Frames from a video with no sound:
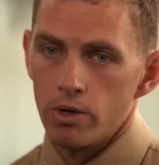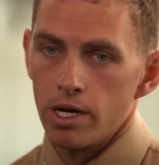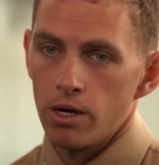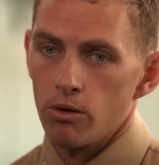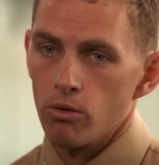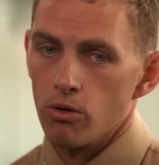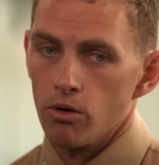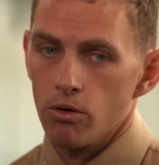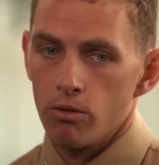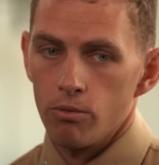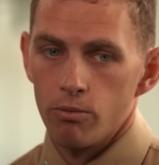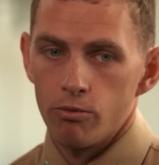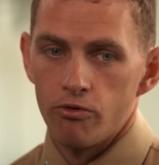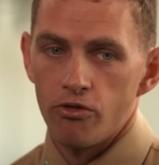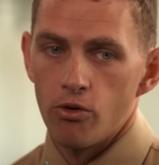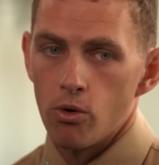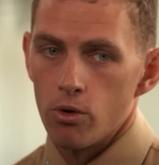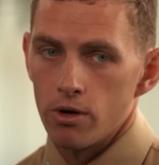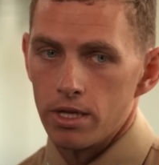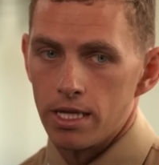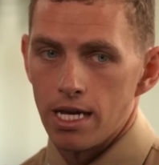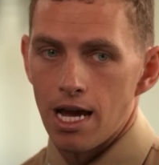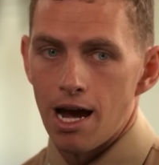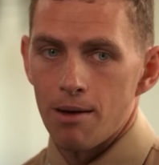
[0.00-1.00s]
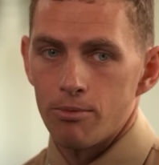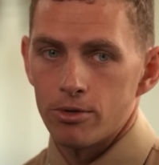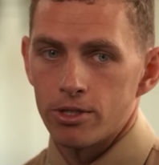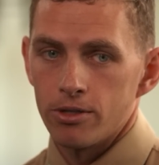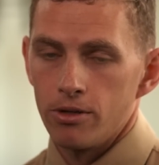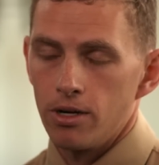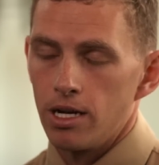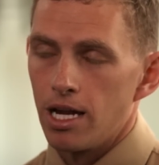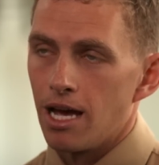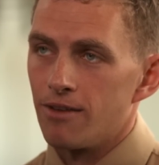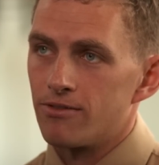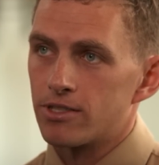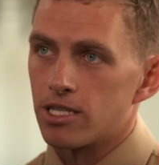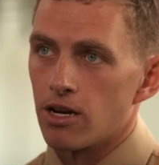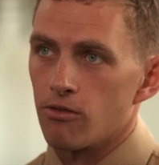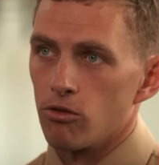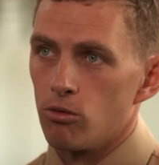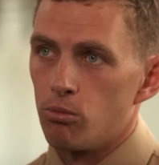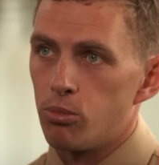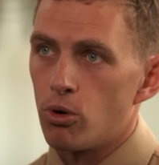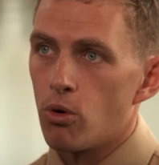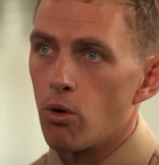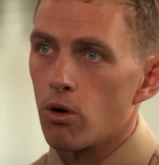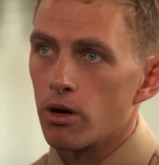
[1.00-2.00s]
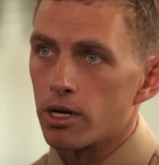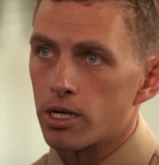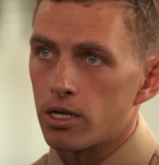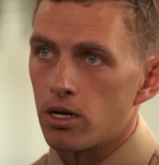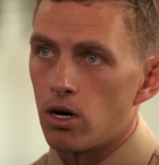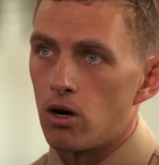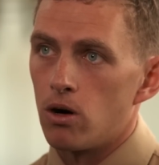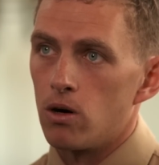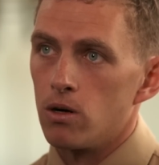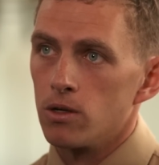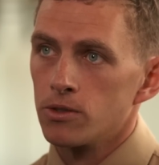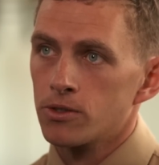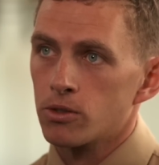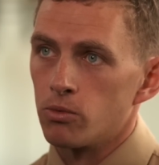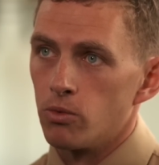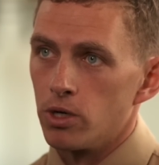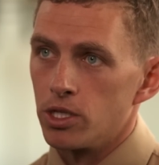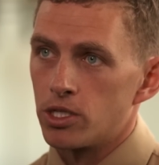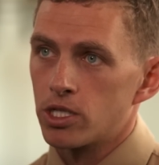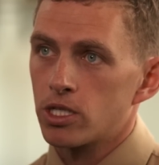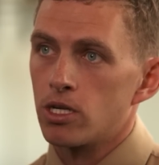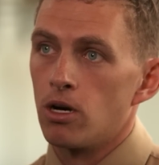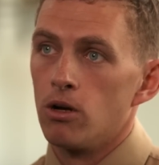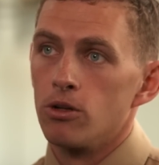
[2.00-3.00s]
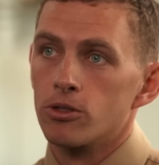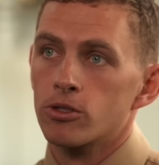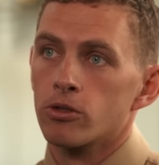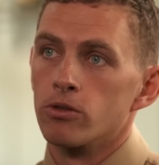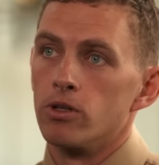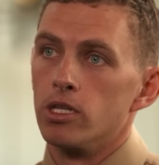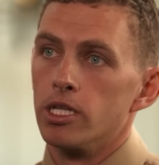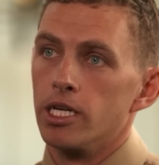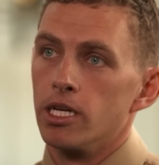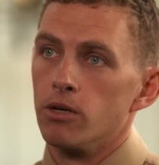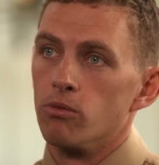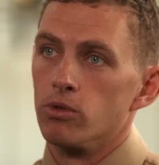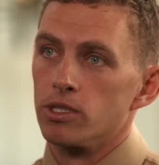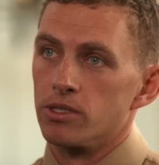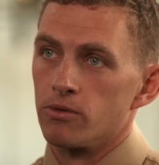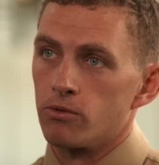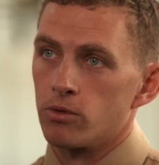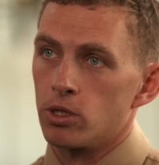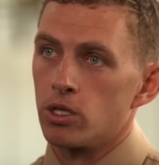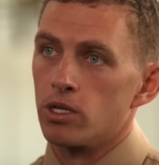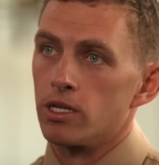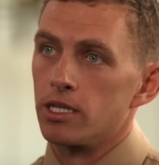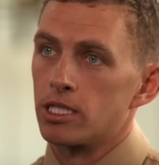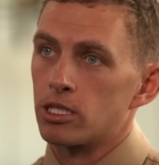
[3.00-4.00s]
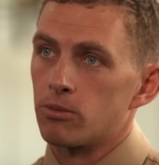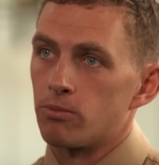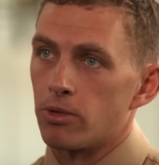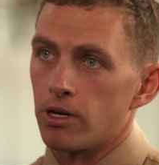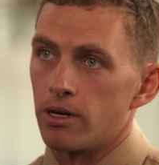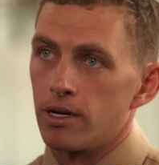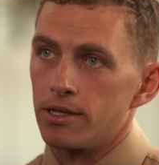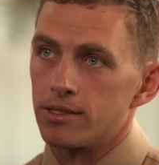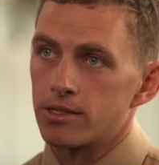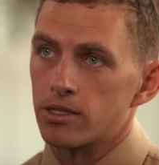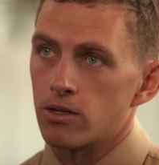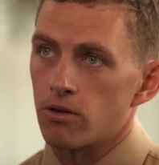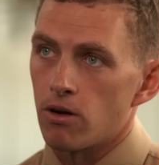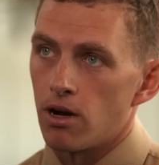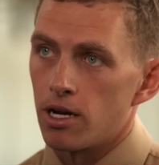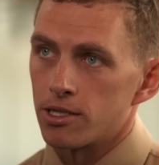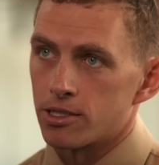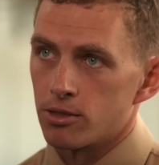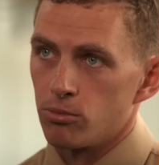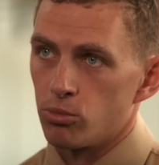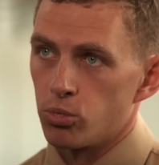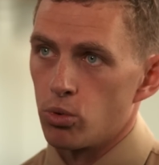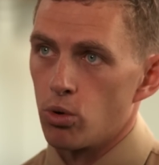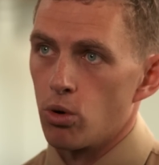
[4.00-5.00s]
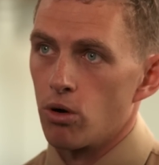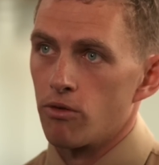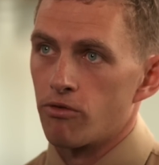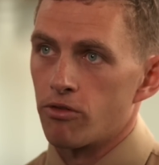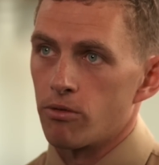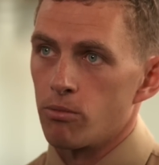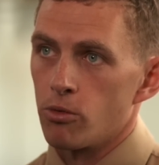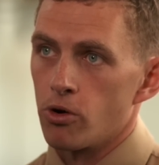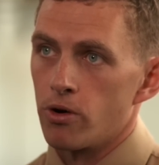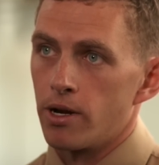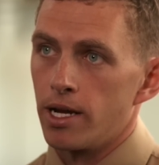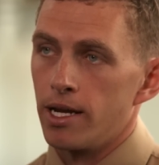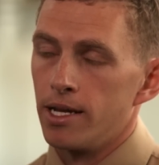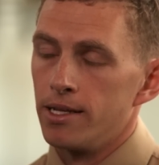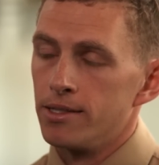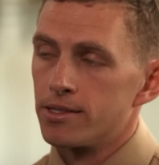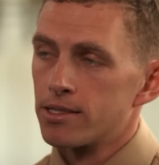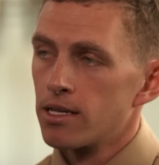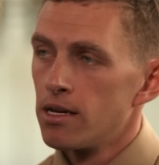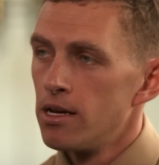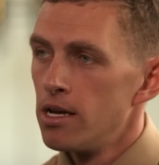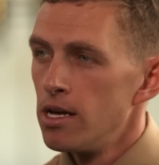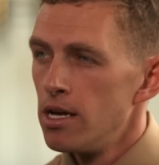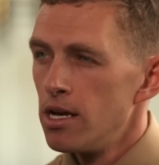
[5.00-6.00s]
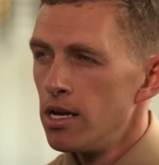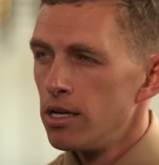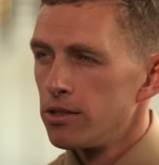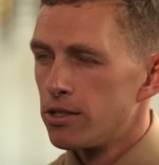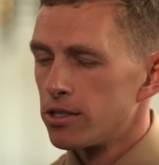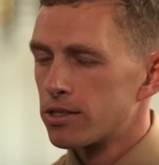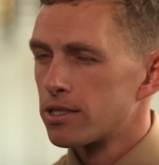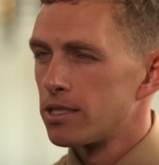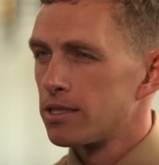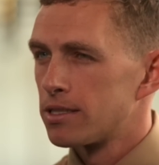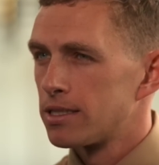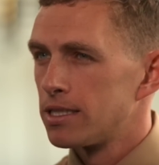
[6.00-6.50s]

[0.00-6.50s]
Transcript: We were afforded the opportunity to have several port calls, which culturally was a good experience across the board for Marines, just to